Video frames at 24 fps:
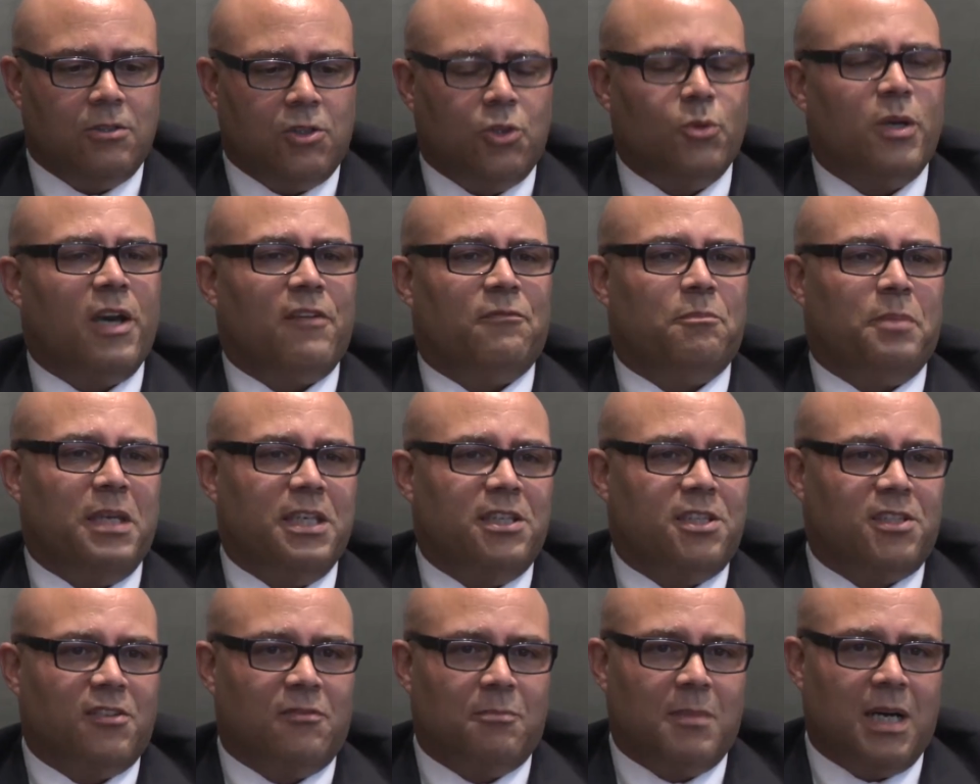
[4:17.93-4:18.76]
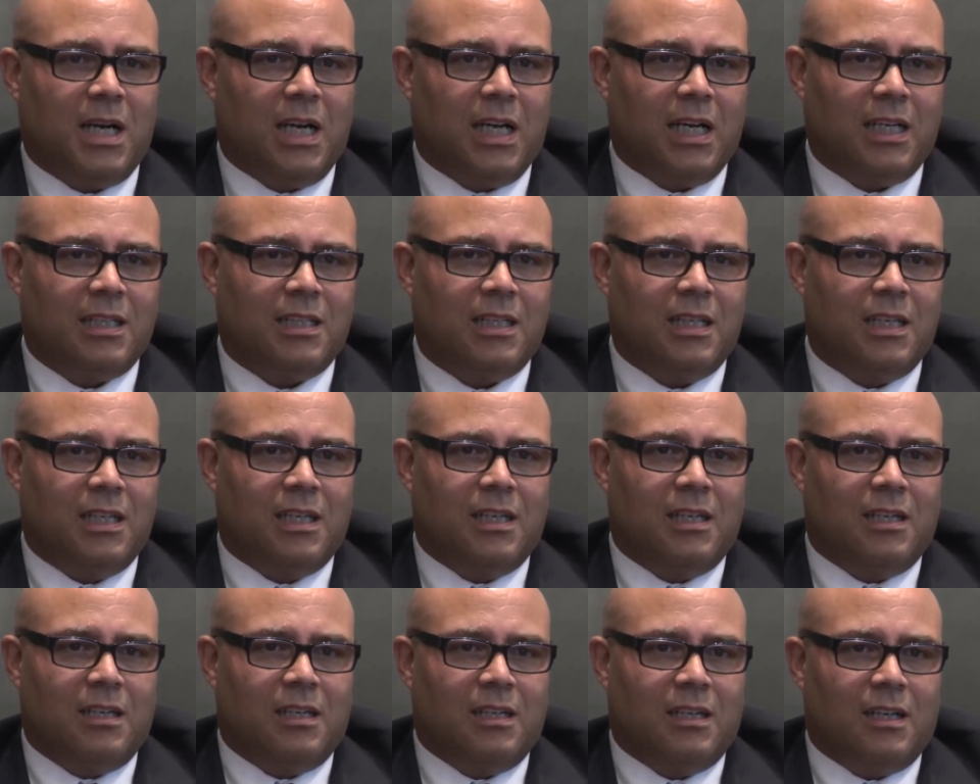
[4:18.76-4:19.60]
You have peace of mind.
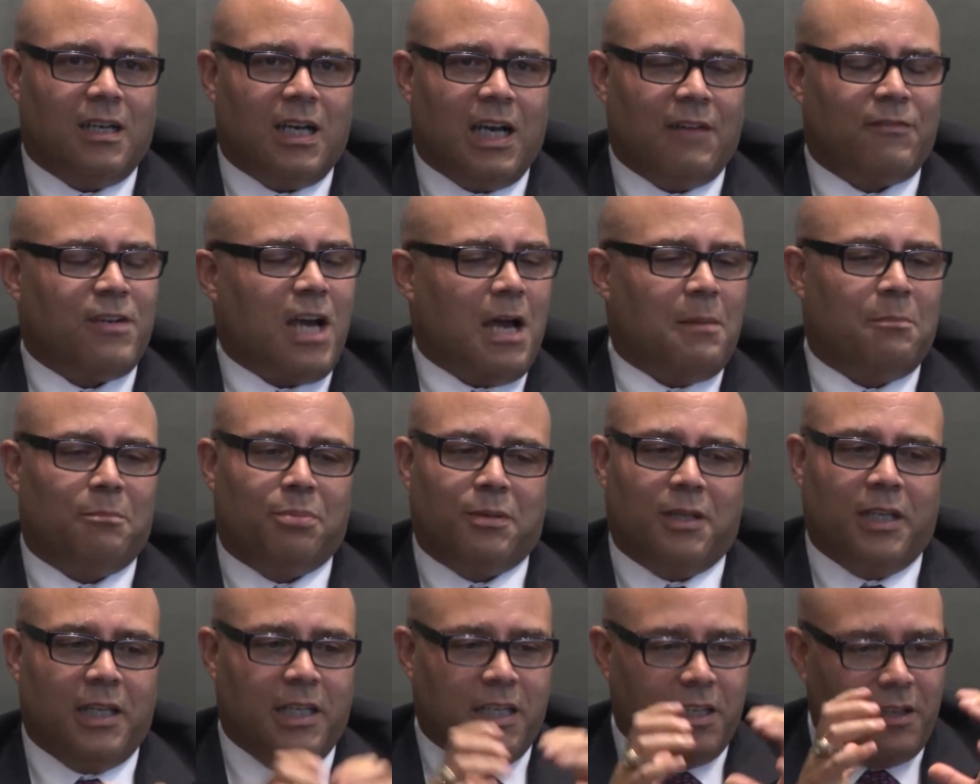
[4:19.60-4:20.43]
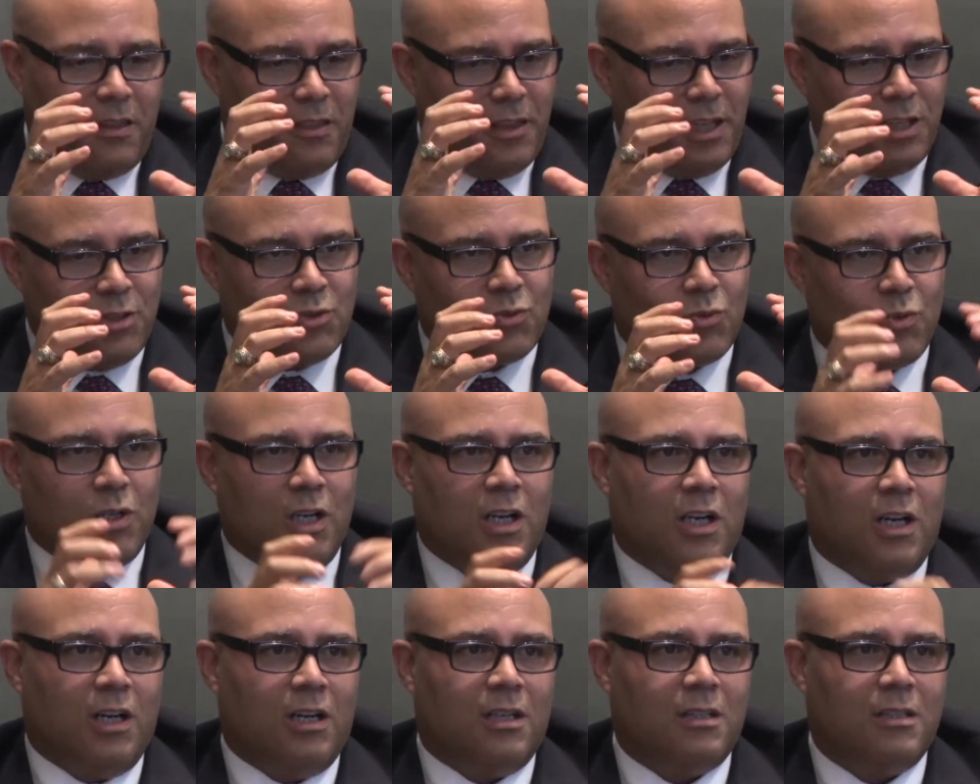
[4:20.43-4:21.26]
I've gotten plenty of things
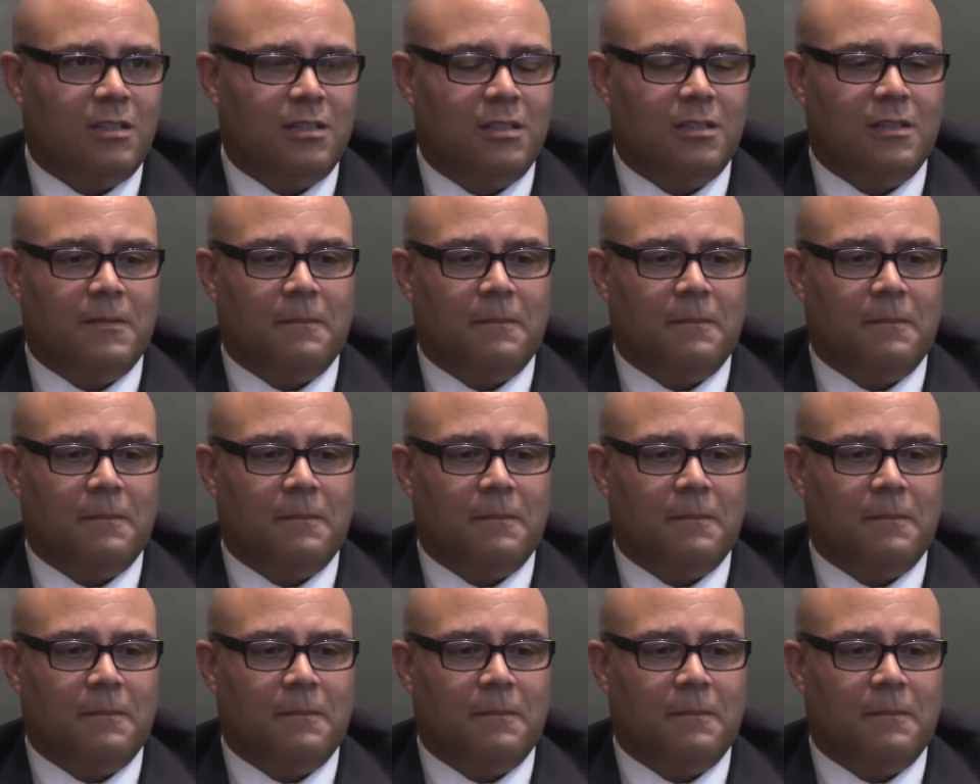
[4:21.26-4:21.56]
wrong.